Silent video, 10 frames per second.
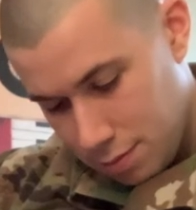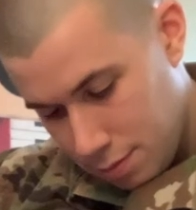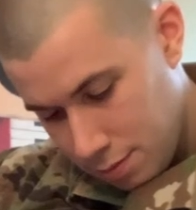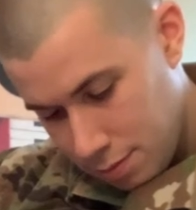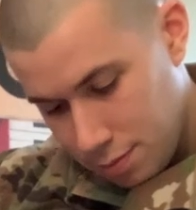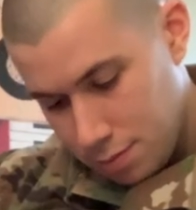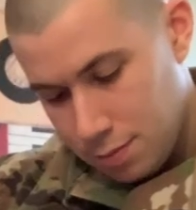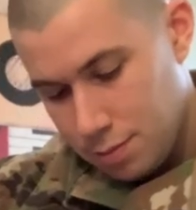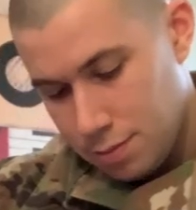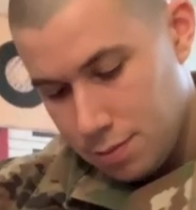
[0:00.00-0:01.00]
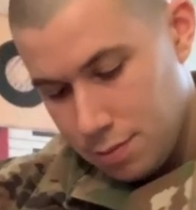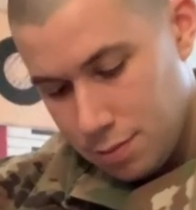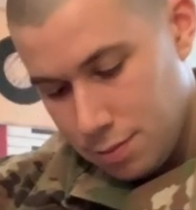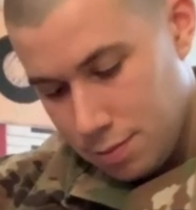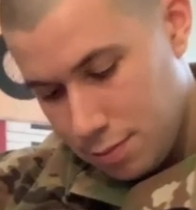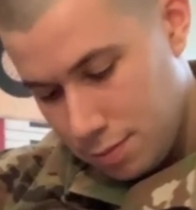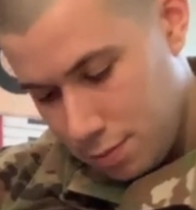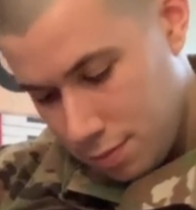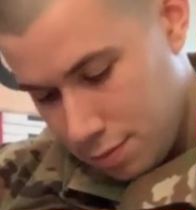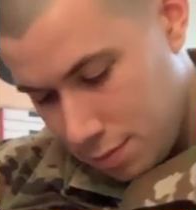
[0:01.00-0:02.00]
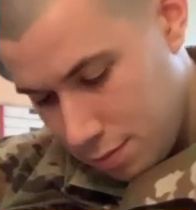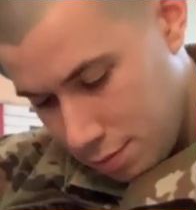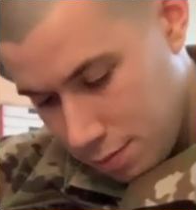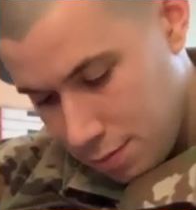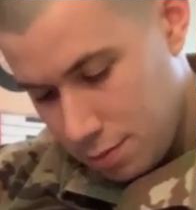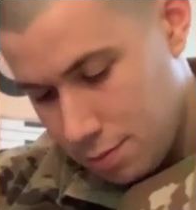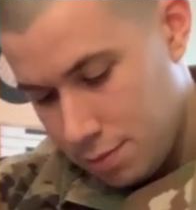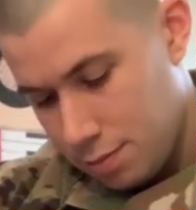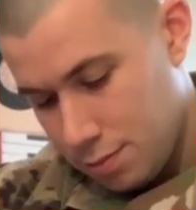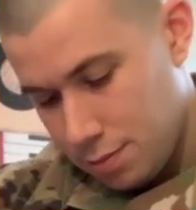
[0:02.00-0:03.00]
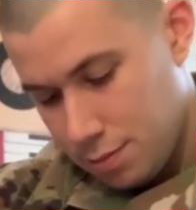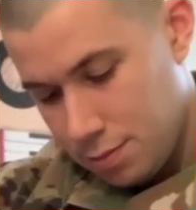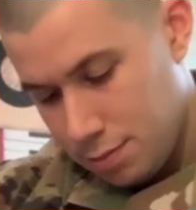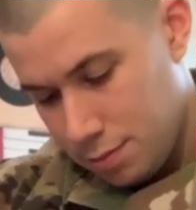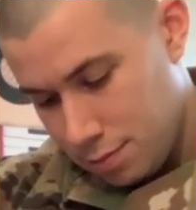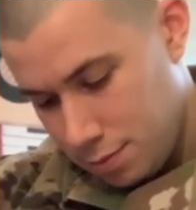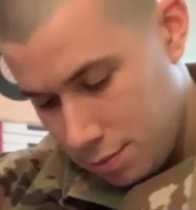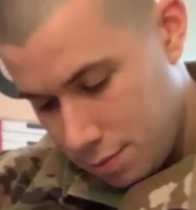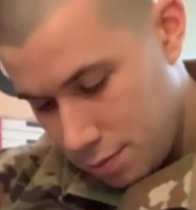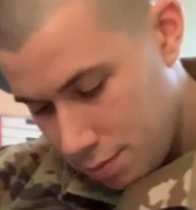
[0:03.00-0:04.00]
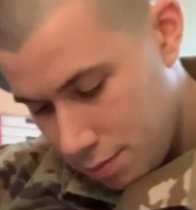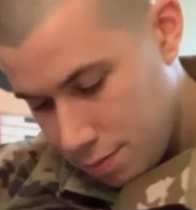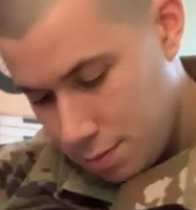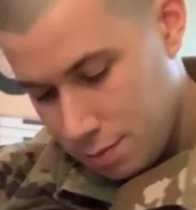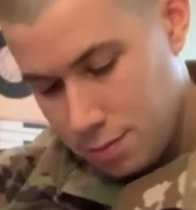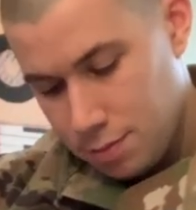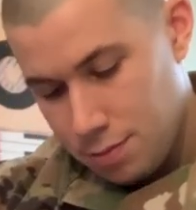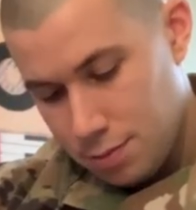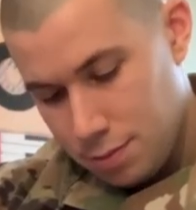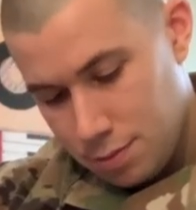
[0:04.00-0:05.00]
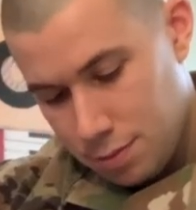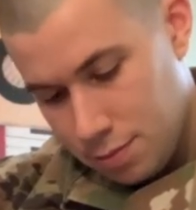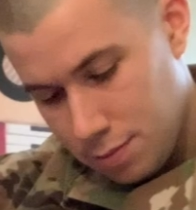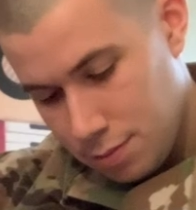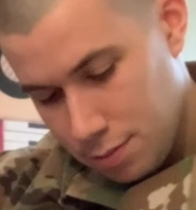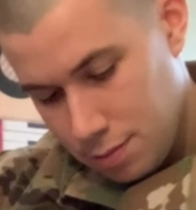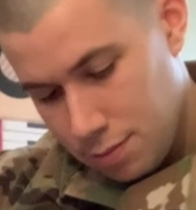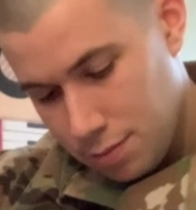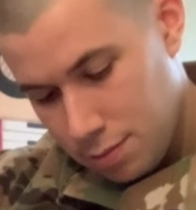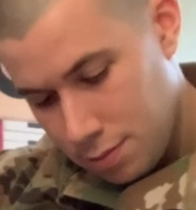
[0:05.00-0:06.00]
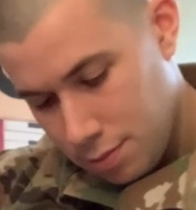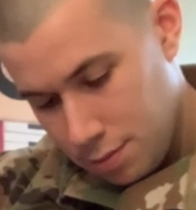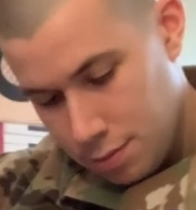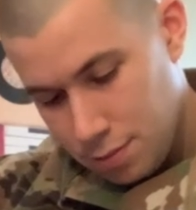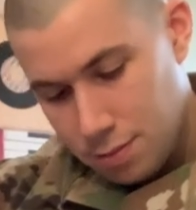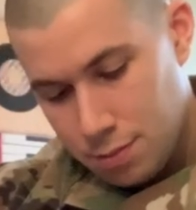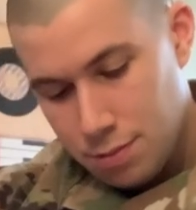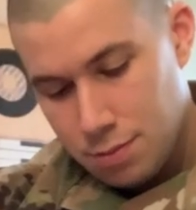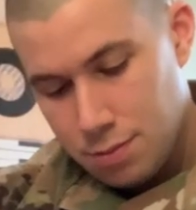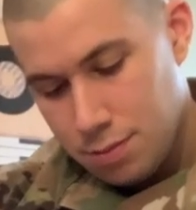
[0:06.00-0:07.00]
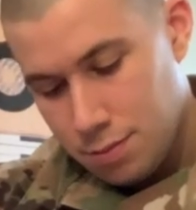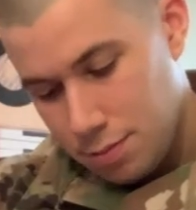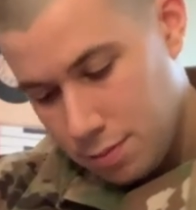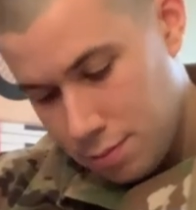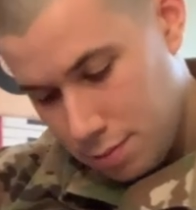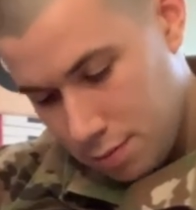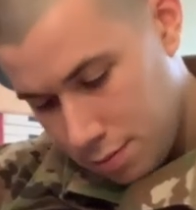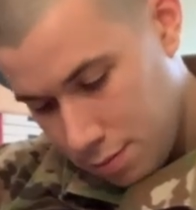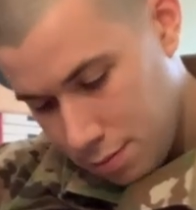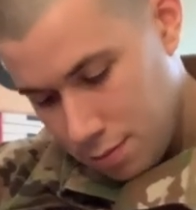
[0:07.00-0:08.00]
(silent)